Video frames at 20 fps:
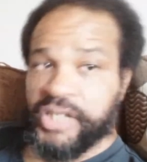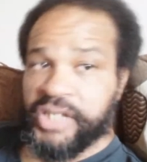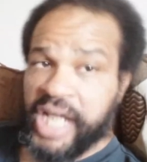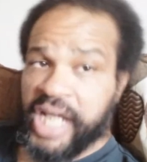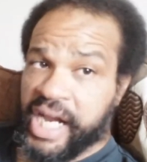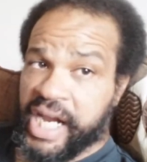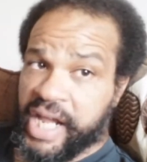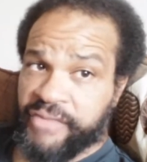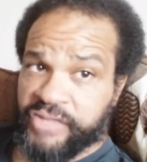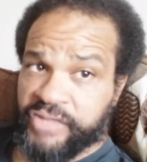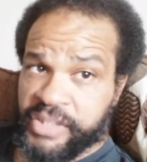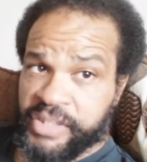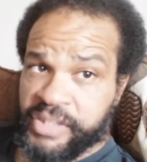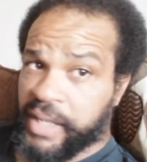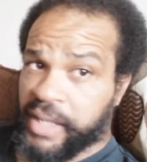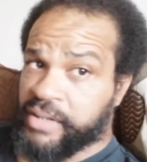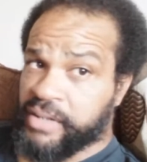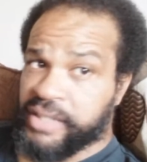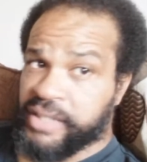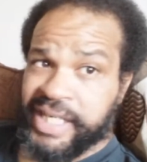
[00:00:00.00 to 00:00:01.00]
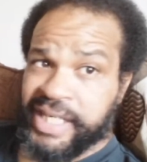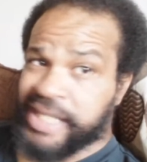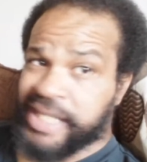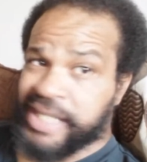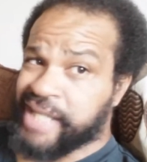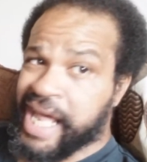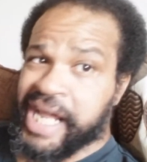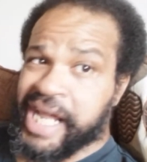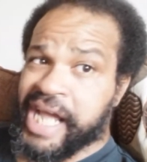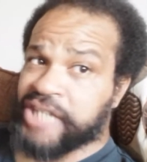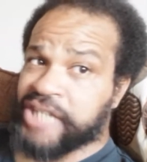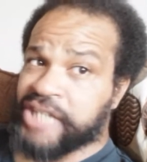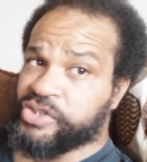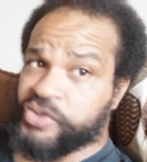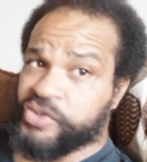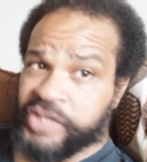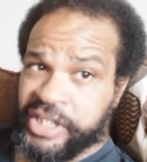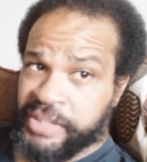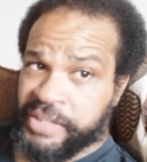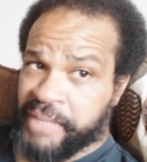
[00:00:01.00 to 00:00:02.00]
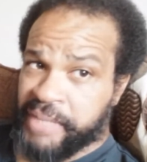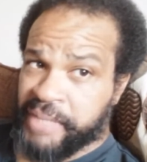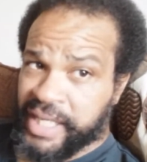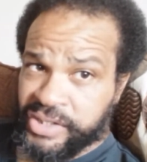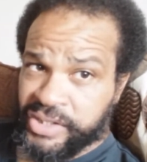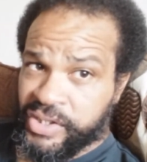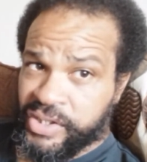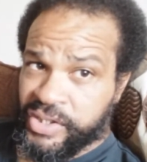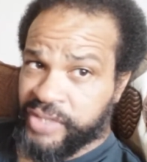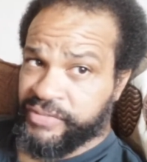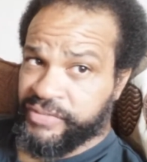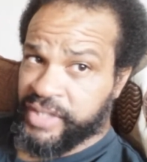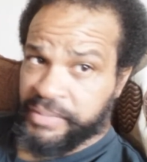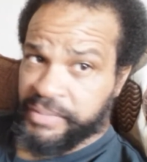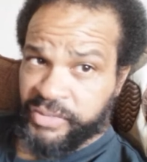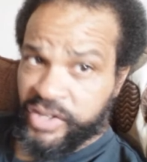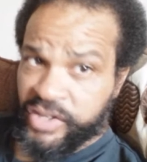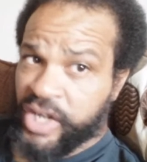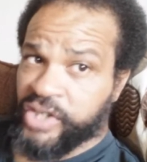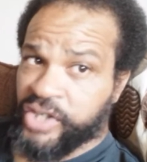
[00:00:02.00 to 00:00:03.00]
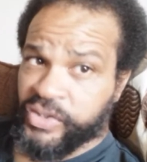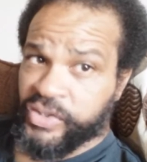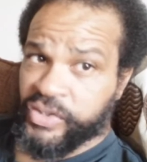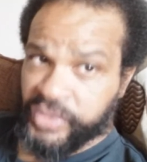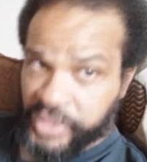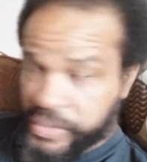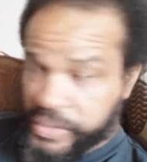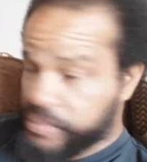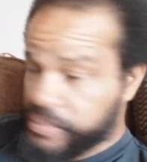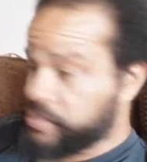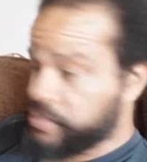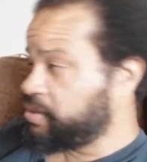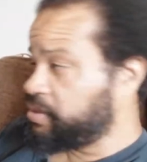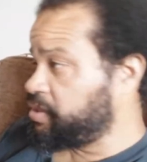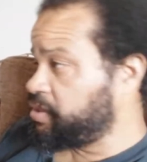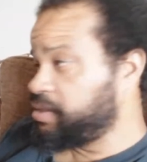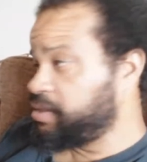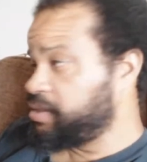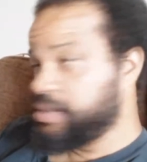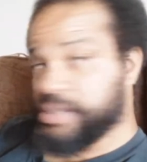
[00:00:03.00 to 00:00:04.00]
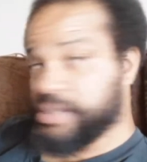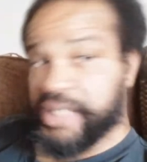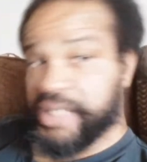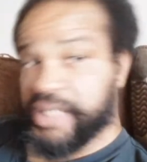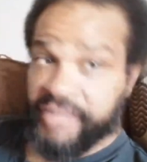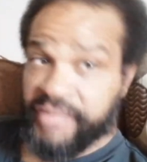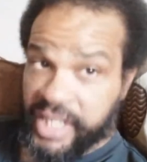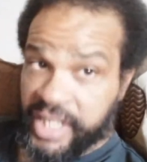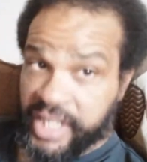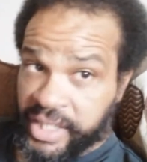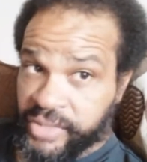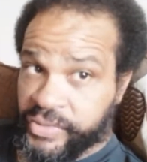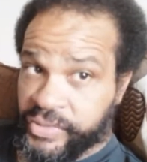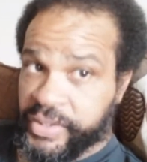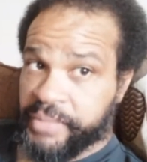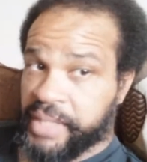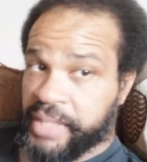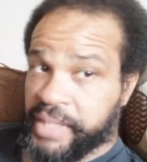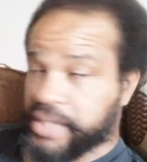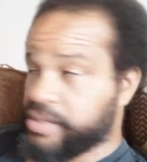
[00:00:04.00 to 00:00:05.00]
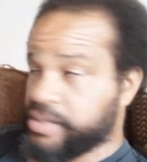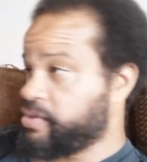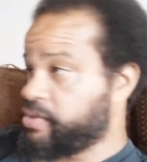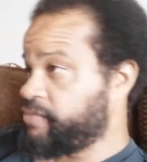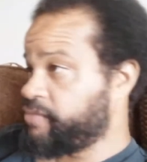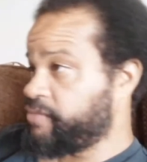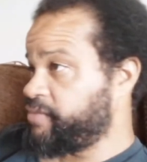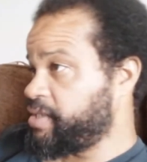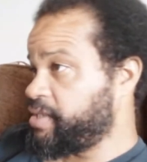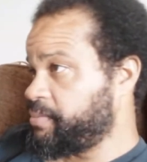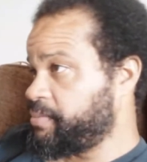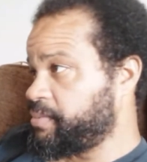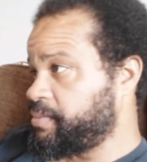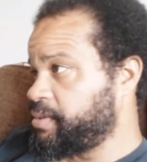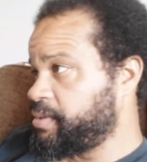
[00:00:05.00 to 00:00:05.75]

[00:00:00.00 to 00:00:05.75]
Gotta have respect on that. that. that. guy's going in the Boxing Hall of Fame. y'all don't know, definitely going in the Boxing Hall of Fame.